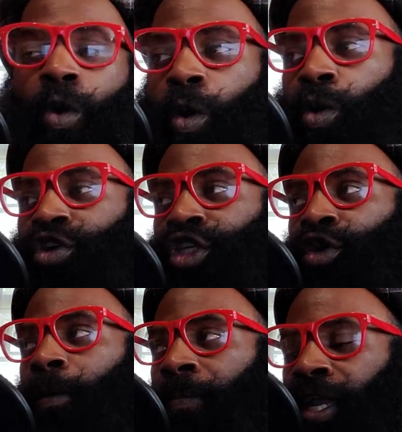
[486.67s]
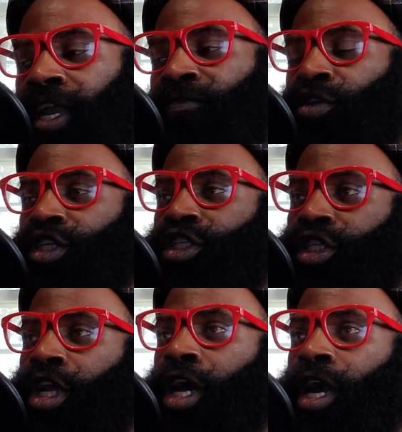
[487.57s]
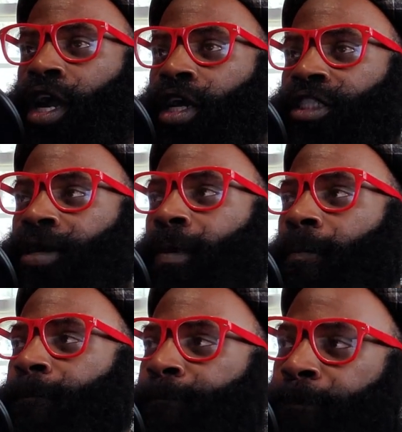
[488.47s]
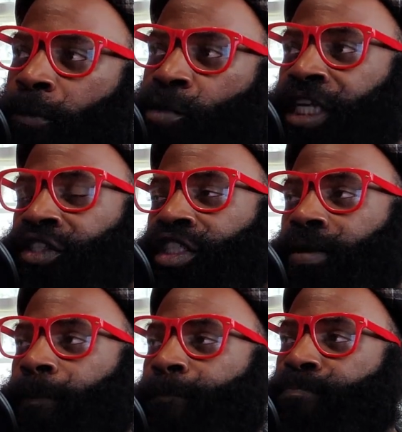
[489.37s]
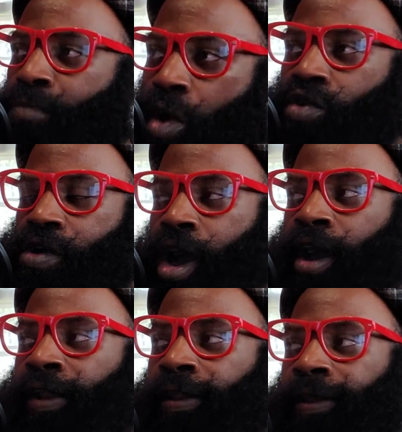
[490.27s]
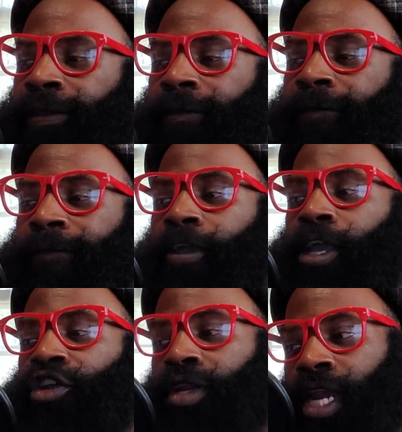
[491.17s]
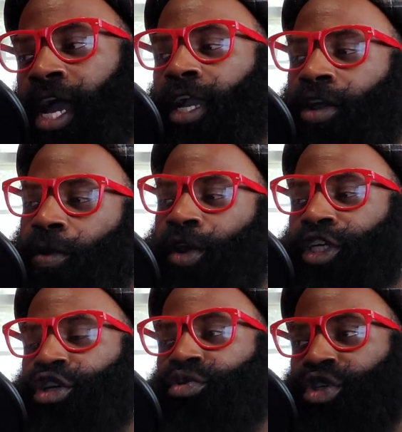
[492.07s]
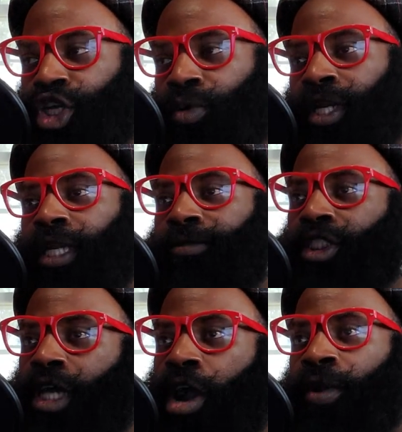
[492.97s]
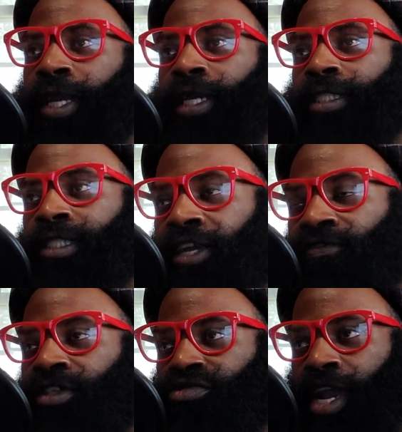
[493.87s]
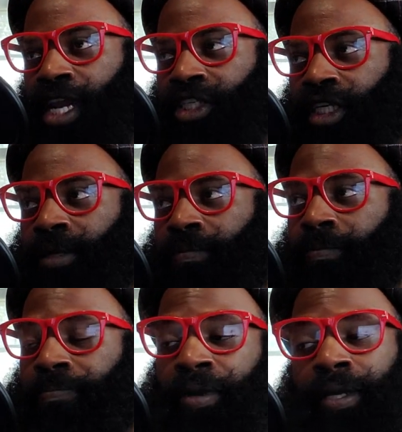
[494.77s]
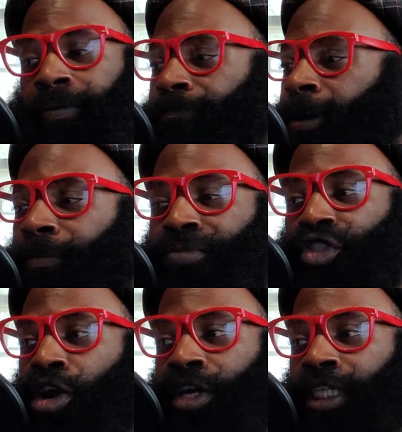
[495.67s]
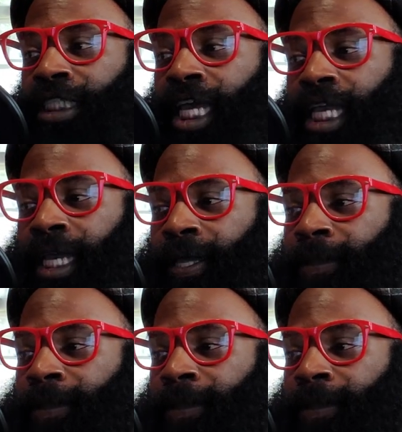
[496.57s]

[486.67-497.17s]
Or to picking for some racist moron. You're not going to do it. Sorry. A different strategy. But I'm sorry to tell you,